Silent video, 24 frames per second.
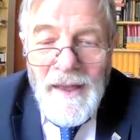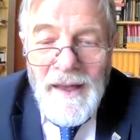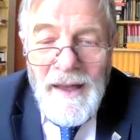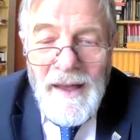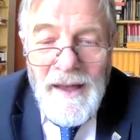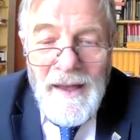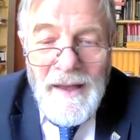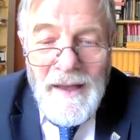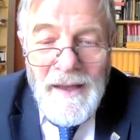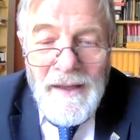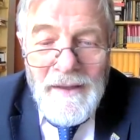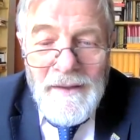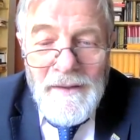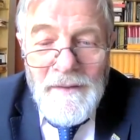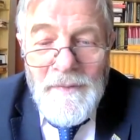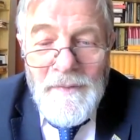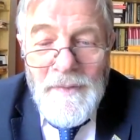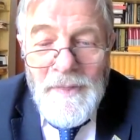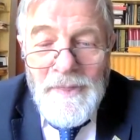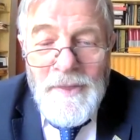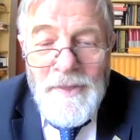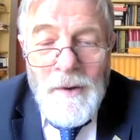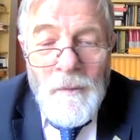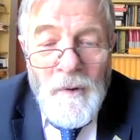
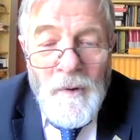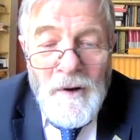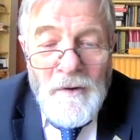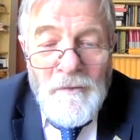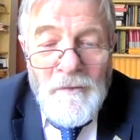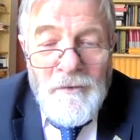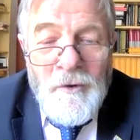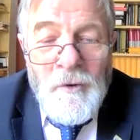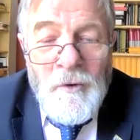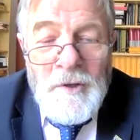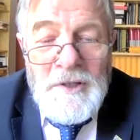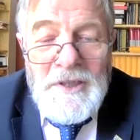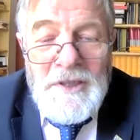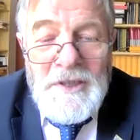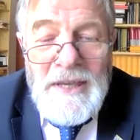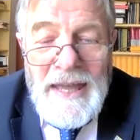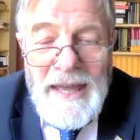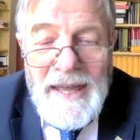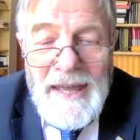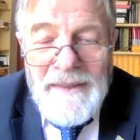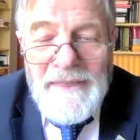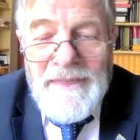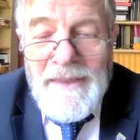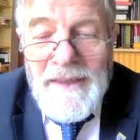There were, of course, the
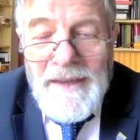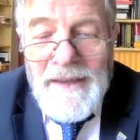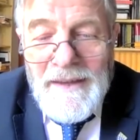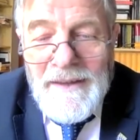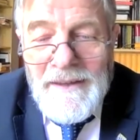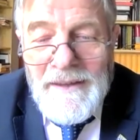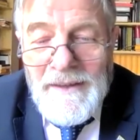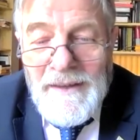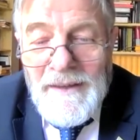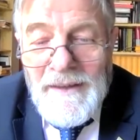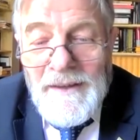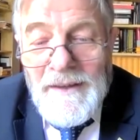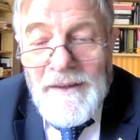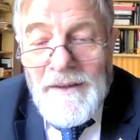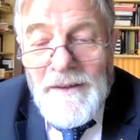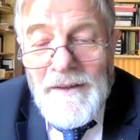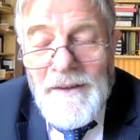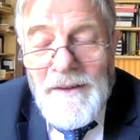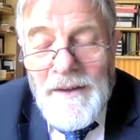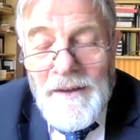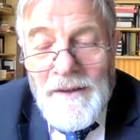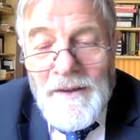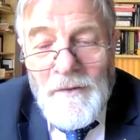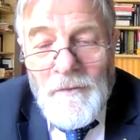ethnic
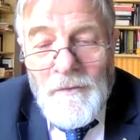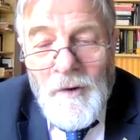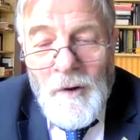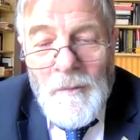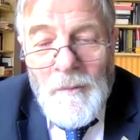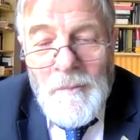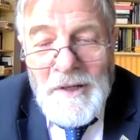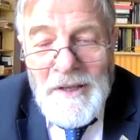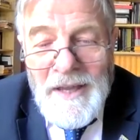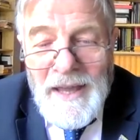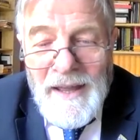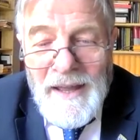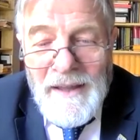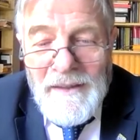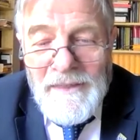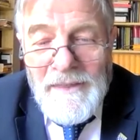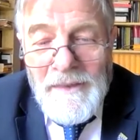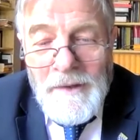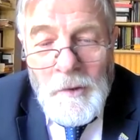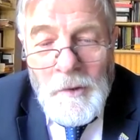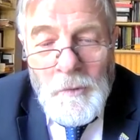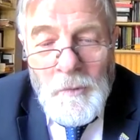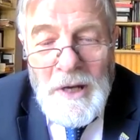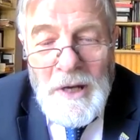Roman Catholic